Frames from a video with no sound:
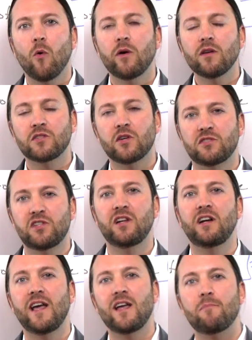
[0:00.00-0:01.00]
We're going to talk to you
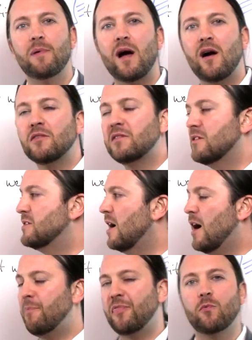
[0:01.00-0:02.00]
today about the
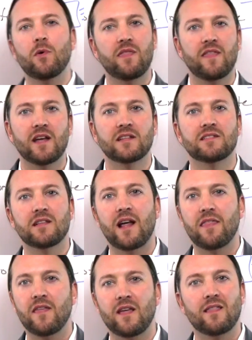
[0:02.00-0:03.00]
top 3 things that I
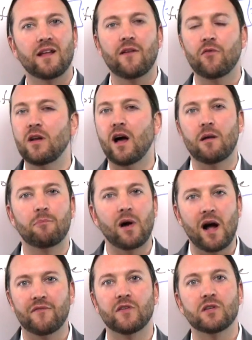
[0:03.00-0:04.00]
think that every
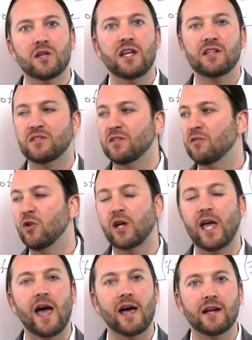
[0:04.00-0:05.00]
nonprofit needs to look
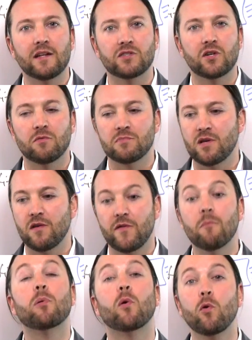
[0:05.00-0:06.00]
at in terms of
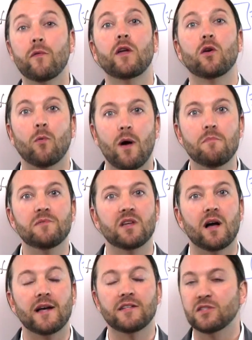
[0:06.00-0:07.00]
improving your
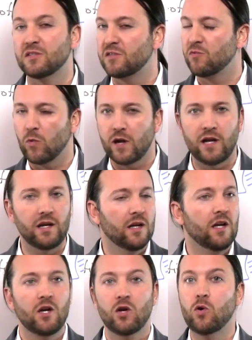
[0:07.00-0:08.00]
website. Just 3
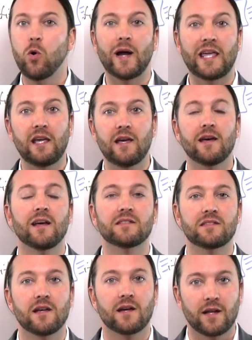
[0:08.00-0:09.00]
quickie
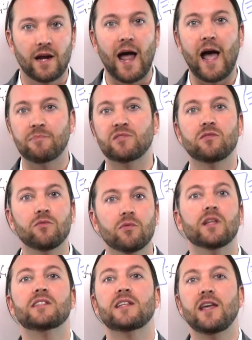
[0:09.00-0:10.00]
hits that can
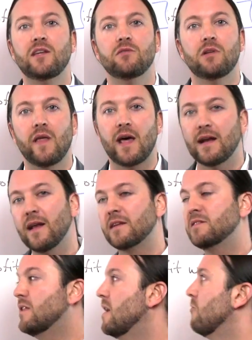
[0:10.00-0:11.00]
absolutely take you to that
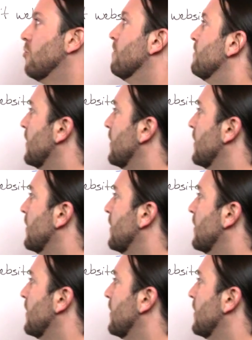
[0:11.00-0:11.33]
next level.